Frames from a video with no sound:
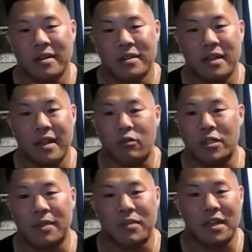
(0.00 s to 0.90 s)
And that was
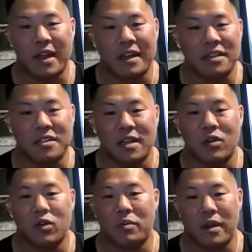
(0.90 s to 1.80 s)
something that kind of stuck
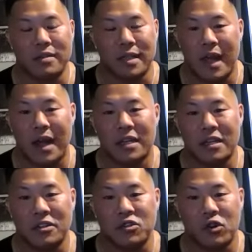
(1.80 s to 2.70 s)
with me. I was like, I can
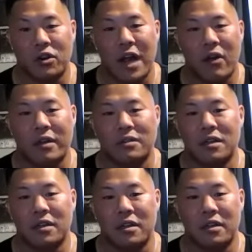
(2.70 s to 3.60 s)
control how I
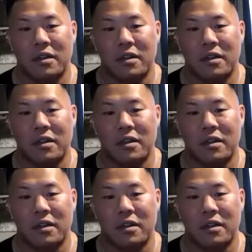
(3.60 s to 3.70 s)
look